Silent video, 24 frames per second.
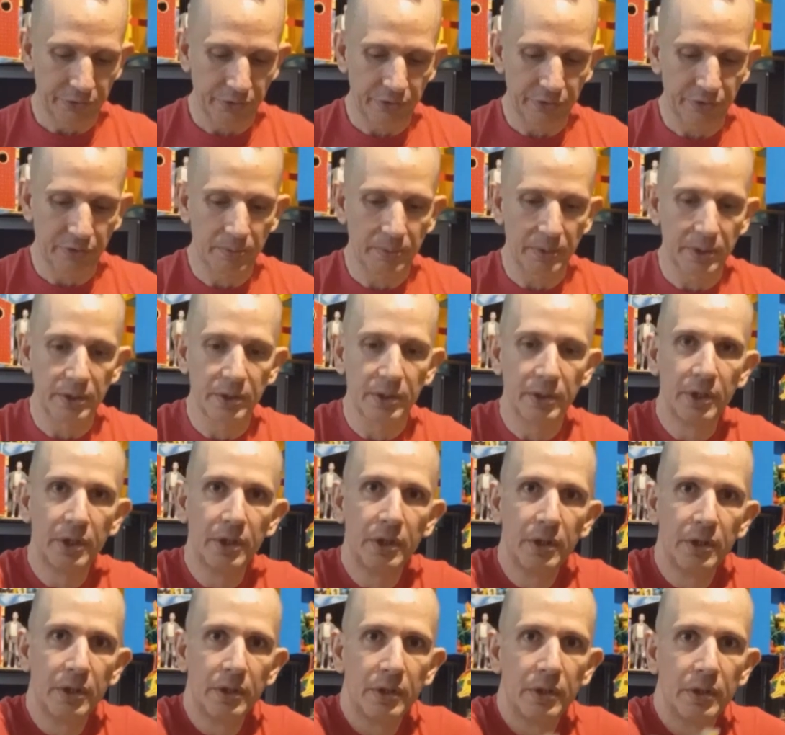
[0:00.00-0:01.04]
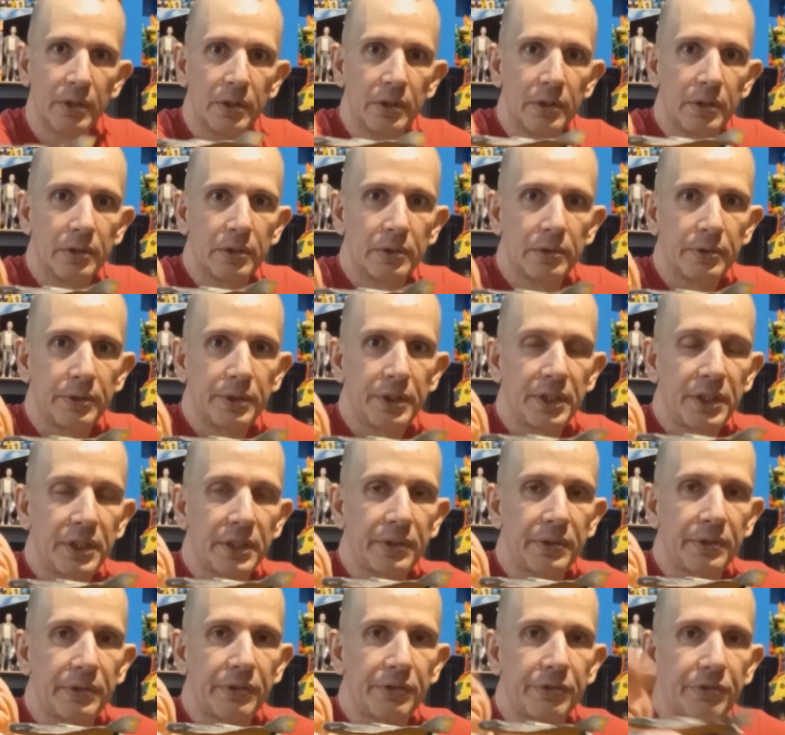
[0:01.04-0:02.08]
because I mean, looking
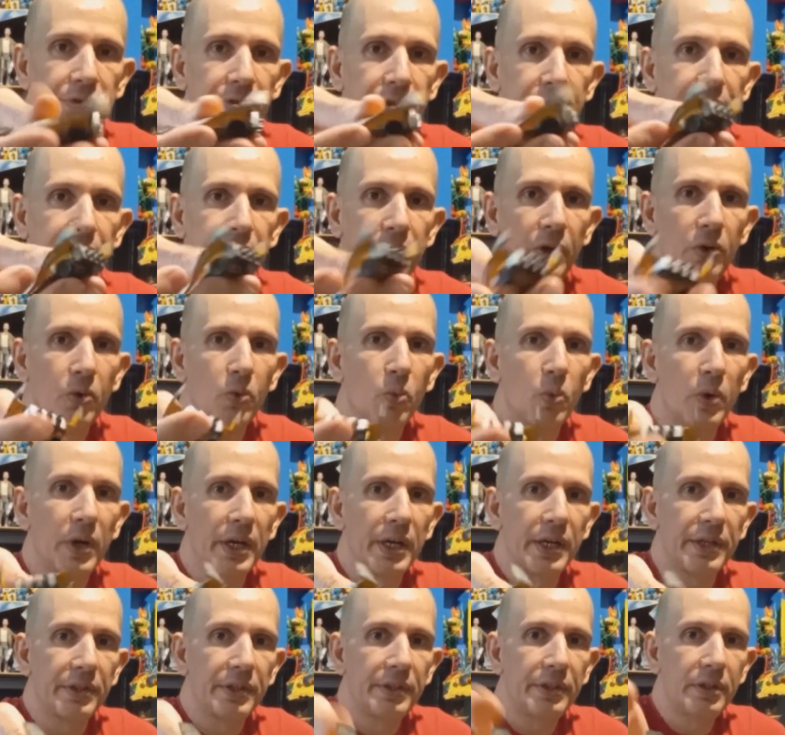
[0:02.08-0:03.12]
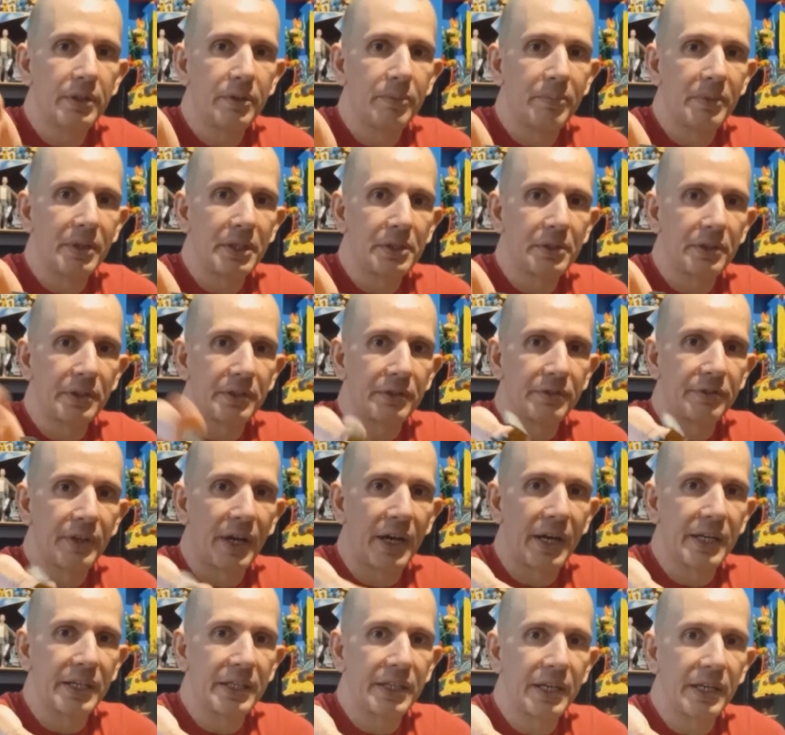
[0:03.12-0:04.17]
at this, like, no way. They didn't make like
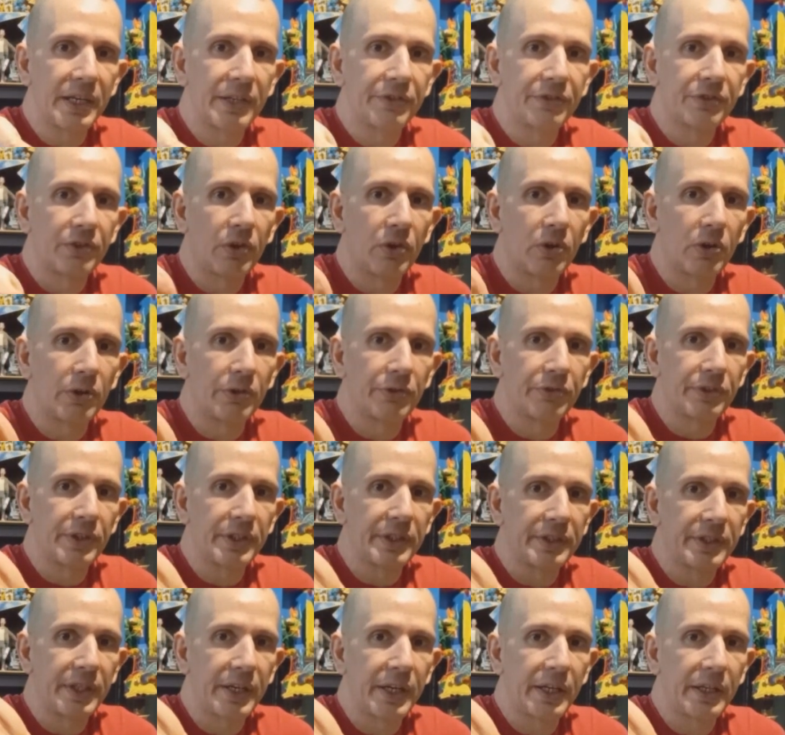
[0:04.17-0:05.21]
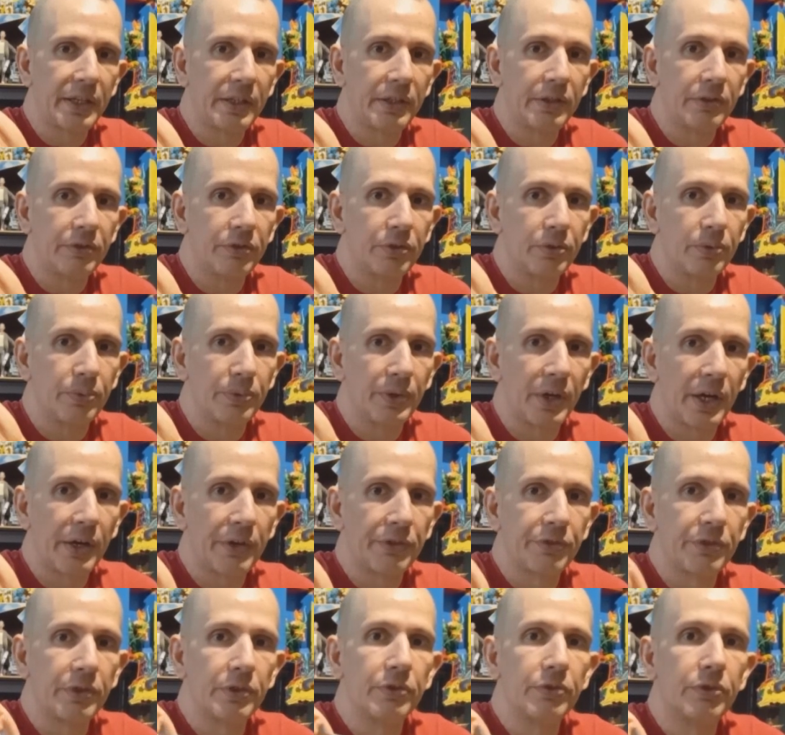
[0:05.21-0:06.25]
die-cast cars like that in
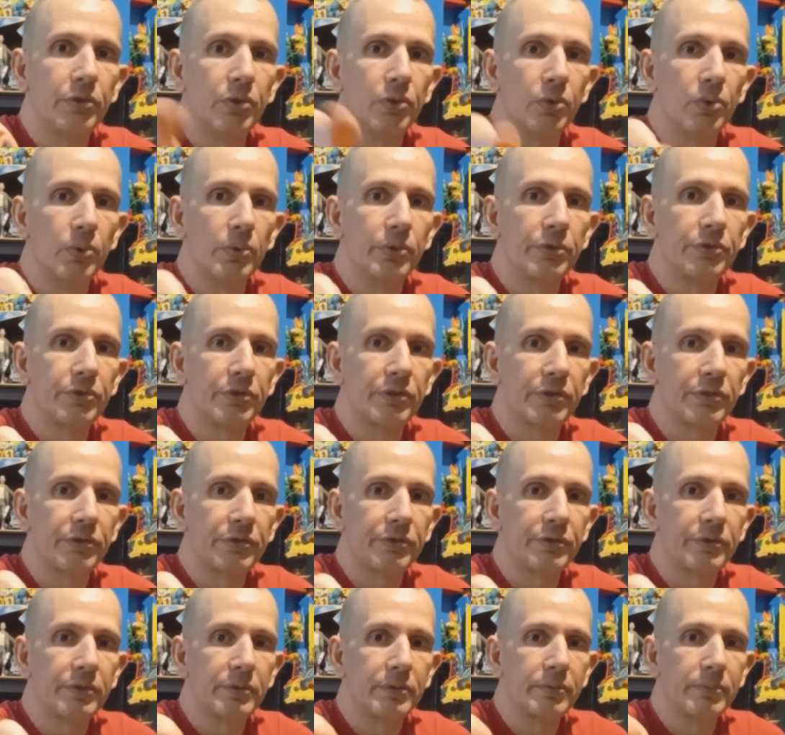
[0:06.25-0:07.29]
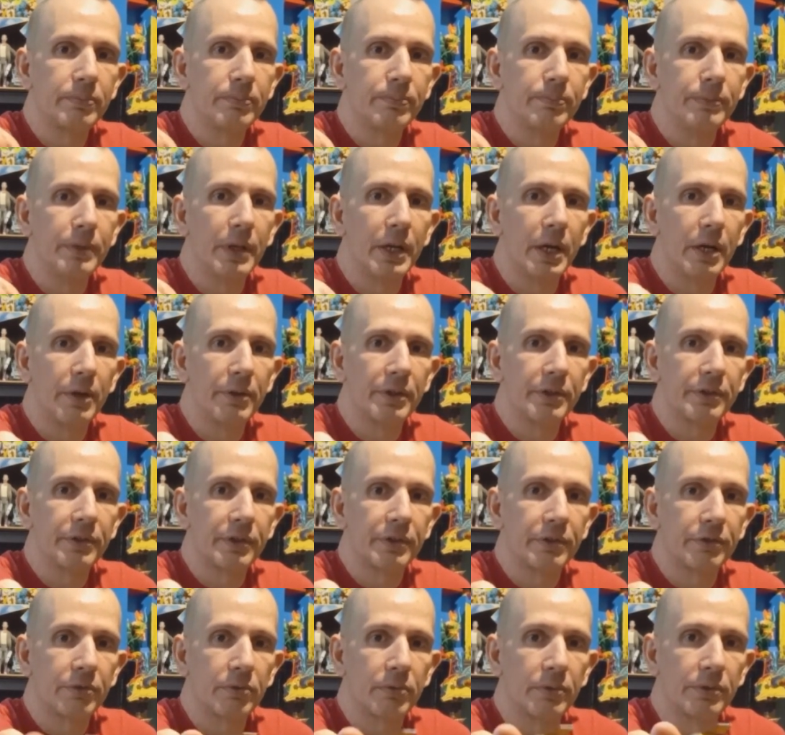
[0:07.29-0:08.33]
2002. It's just, no,
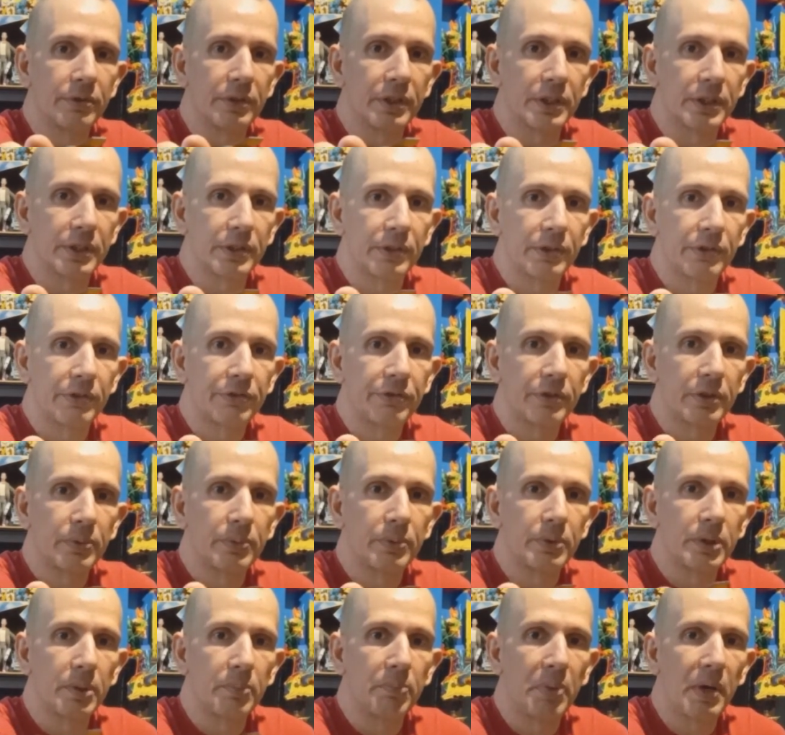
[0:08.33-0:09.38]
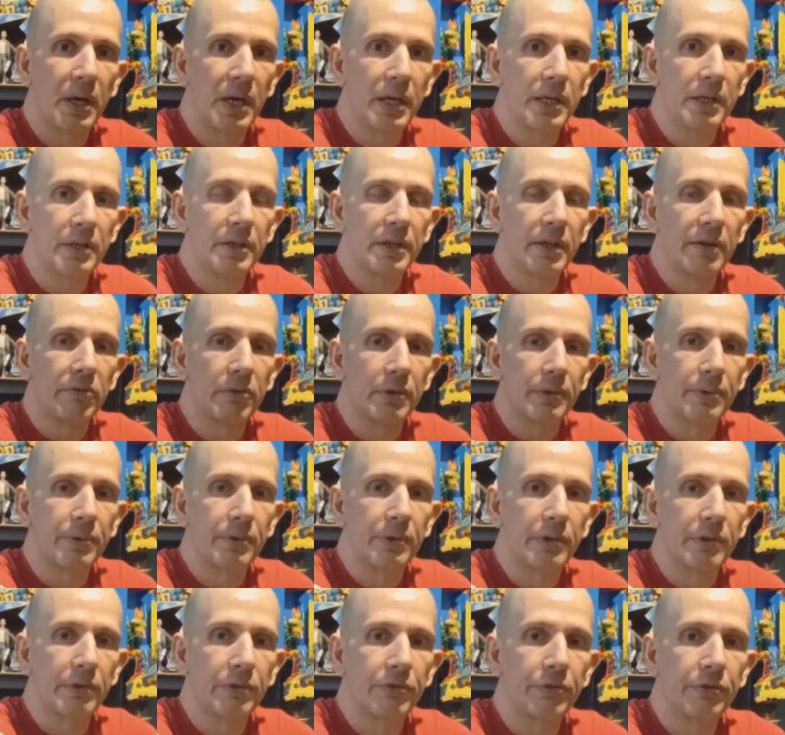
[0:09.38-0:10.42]
that's ridiculous, like with the paint and
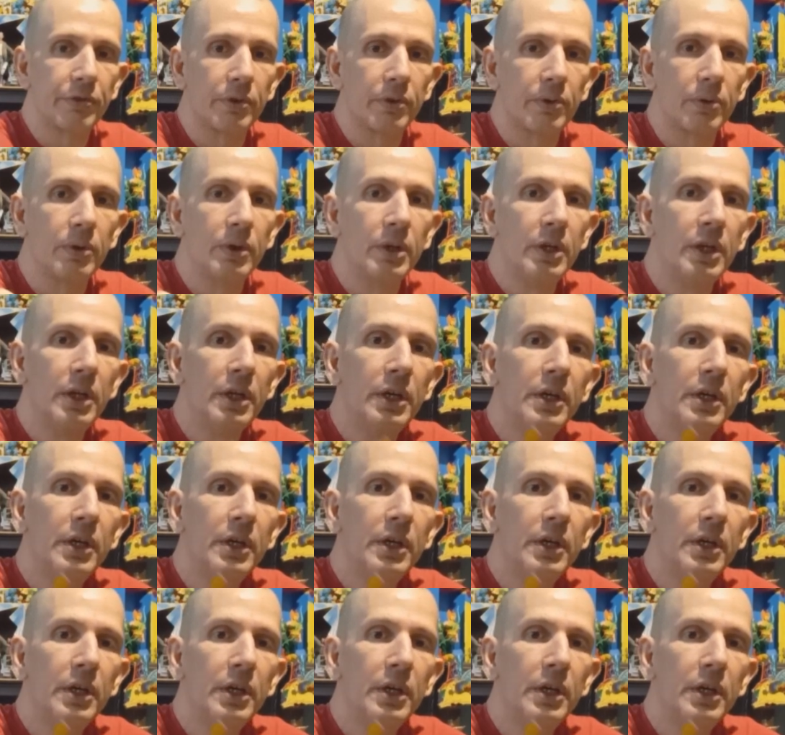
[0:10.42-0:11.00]
everything. So